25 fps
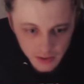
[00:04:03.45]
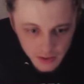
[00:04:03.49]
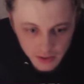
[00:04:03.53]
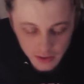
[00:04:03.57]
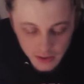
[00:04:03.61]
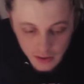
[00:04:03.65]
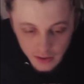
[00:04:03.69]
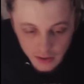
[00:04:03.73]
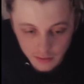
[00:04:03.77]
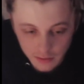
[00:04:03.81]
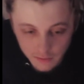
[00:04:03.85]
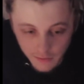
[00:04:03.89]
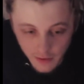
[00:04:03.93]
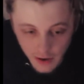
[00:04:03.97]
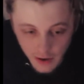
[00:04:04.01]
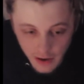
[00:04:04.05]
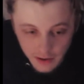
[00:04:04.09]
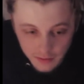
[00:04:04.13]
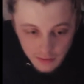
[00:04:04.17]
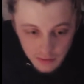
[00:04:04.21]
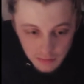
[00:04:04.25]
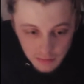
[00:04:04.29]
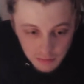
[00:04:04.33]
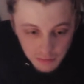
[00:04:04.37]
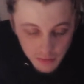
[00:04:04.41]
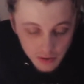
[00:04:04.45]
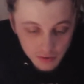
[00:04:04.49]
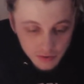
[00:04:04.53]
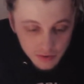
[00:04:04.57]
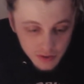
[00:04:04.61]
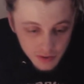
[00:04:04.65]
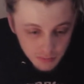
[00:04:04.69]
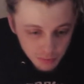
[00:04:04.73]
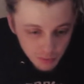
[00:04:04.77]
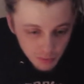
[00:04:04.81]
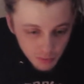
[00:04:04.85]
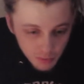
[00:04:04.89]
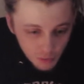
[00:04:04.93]
And 5, the most
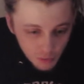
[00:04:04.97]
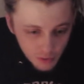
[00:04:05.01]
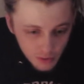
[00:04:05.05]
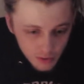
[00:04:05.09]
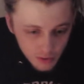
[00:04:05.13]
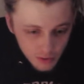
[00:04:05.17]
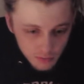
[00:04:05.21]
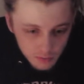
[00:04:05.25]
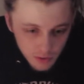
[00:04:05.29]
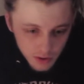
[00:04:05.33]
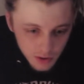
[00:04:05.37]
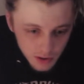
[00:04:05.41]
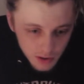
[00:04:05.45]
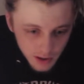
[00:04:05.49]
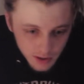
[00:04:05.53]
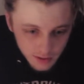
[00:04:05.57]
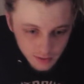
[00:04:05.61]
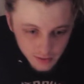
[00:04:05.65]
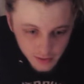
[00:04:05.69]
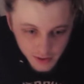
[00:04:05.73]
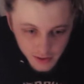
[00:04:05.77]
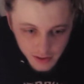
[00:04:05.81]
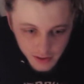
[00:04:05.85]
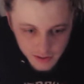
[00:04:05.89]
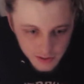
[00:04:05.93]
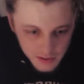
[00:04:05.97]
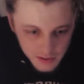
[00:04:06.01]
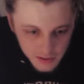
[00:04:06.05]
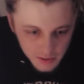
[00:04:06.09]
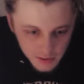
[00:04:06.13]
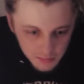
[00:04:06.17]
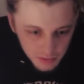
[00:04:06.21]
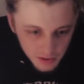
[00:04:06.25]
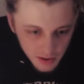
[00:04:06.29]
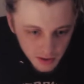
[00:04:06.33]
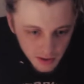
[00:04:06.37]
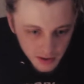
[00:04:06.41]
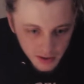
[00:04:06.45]
important one, I think, is the
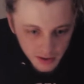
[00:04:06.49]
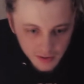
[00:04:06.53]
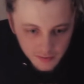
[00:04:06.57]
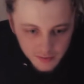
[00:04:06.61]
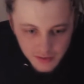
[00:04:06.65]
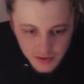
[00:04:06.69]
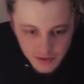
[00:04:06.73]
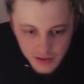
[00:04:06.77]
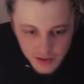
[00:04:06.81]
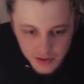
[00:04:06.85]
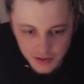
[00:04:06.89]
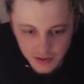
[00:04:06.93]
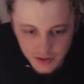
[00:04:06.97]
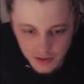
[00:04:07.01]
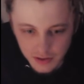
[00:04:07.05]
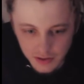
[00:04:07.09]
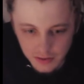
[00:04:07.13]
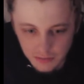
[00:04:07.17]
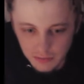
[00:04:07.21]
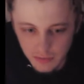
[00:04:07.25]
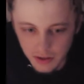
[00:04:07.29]
playoff system.